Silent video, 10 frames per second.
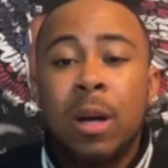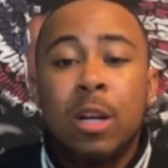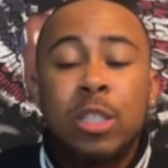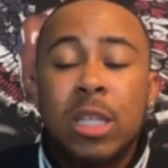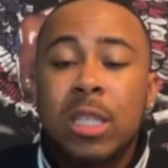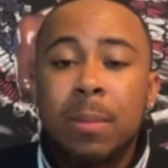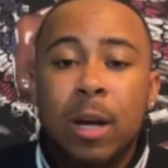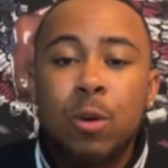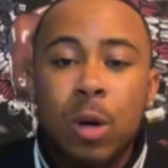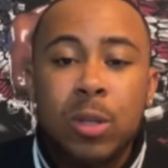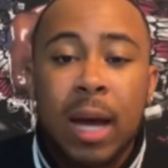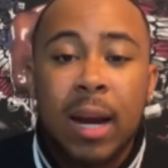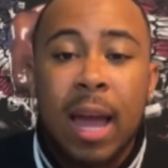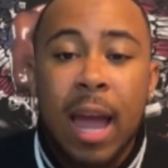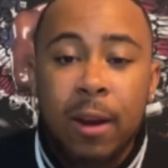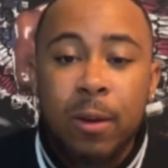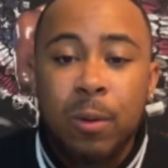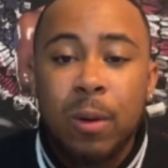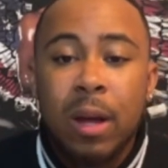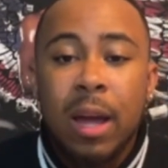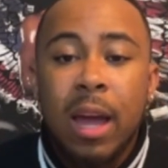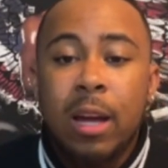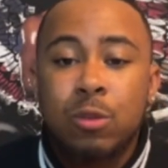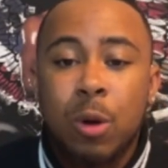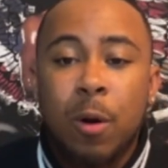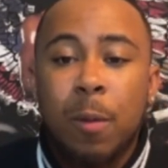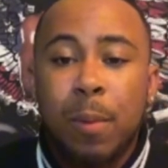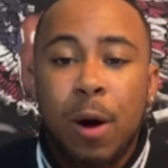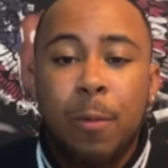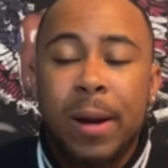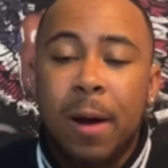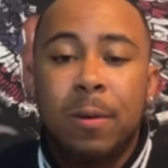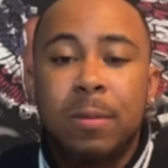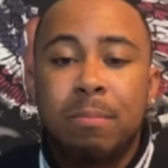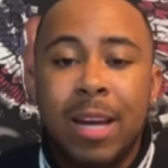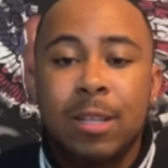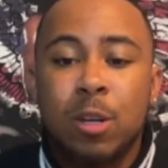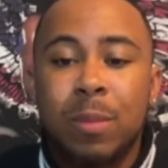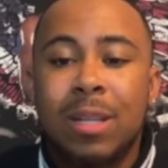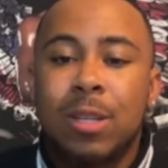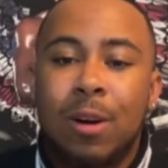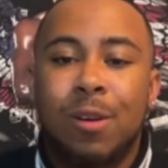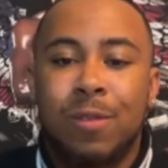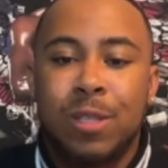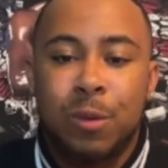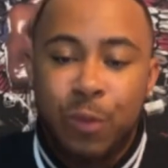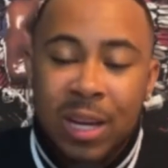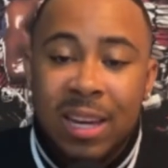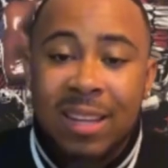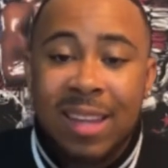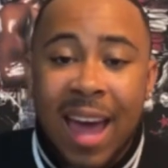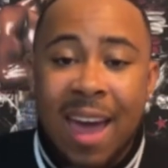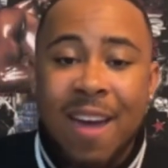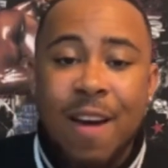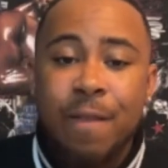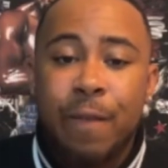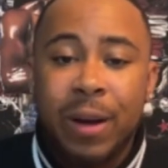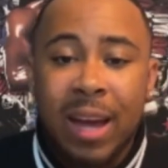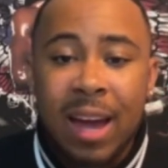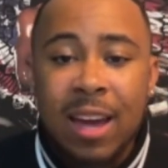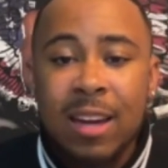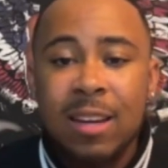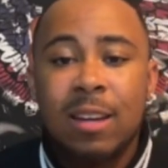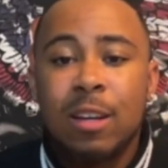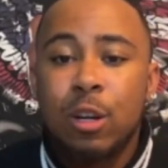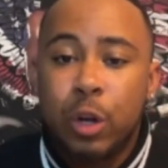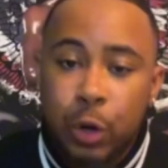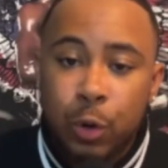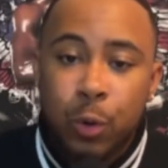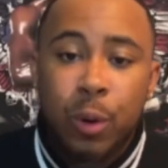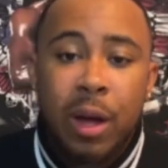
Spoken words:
just somebody who knows how to handle and control the ball without making too many turnovers. If we can get that for Cade, cool.